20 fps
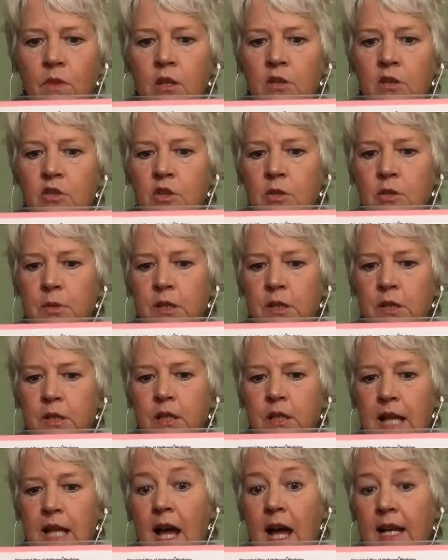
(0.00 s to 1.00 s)

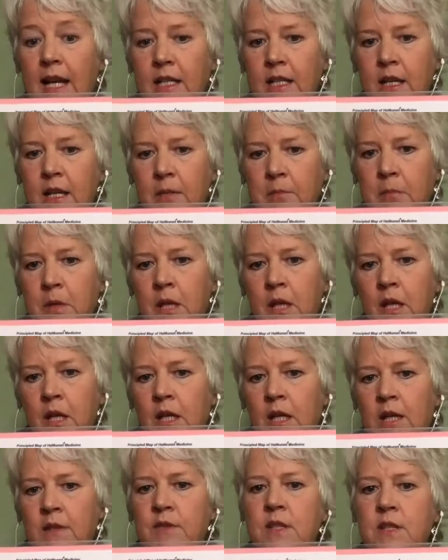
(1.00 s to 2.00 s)
tuberculinum,
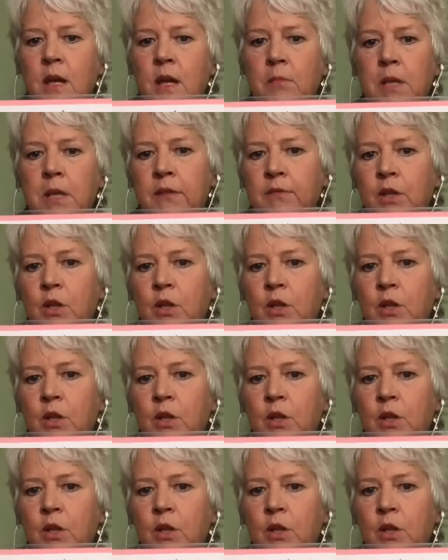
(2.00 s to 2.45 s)
if